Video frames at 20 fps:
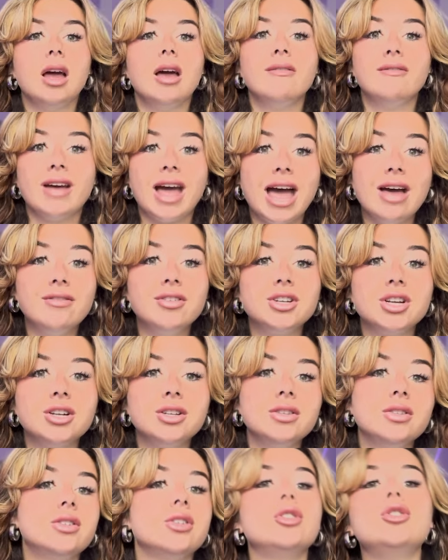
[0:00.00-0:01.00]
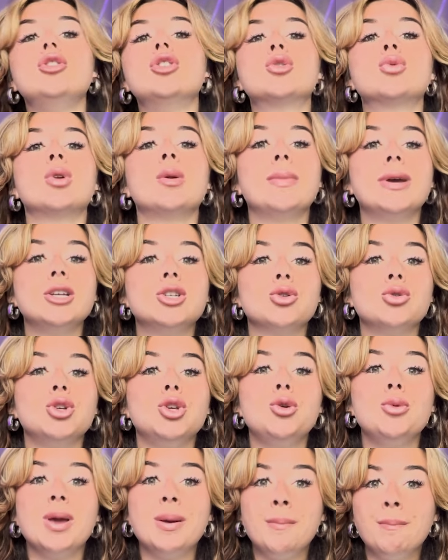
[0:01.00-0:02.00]
For evidence, you just want to make sure
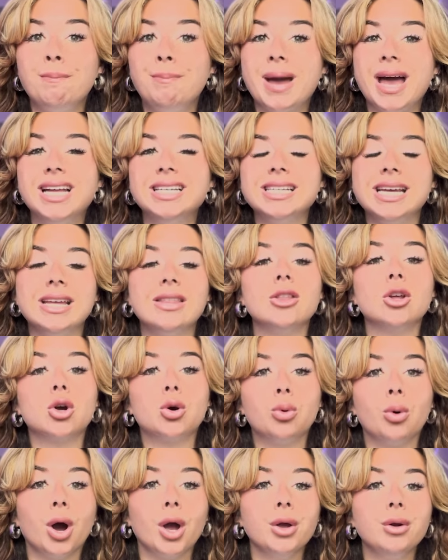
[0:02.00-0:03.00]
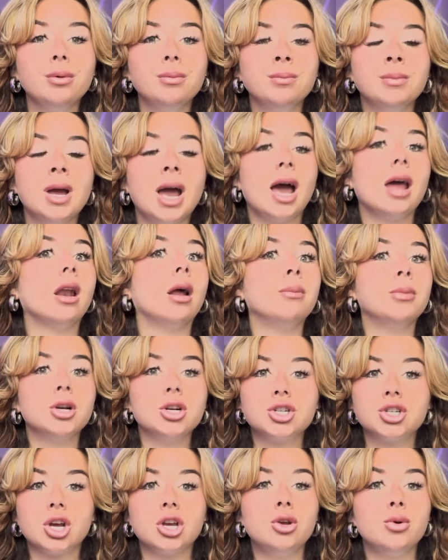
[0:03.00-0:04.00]
you embed in the quote, and I'm going
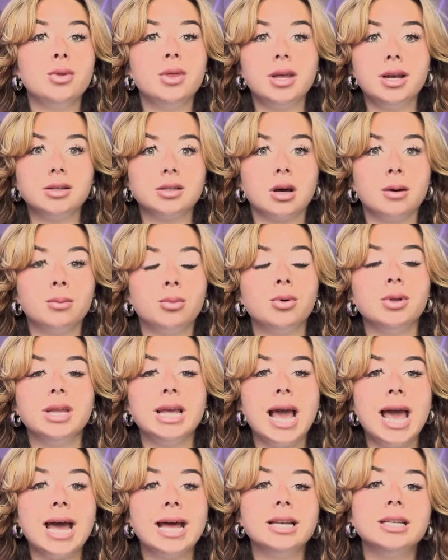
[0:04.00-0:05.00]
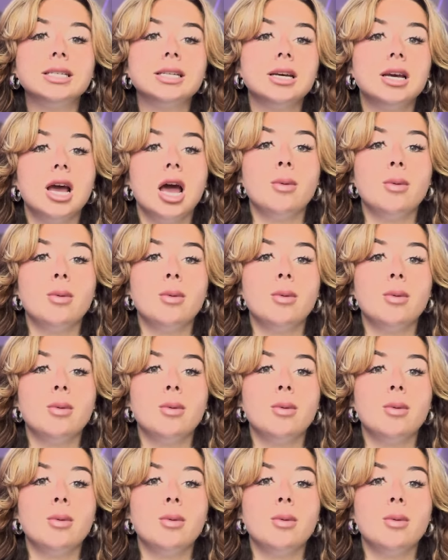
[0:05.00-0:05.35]
to show you in the example at the end.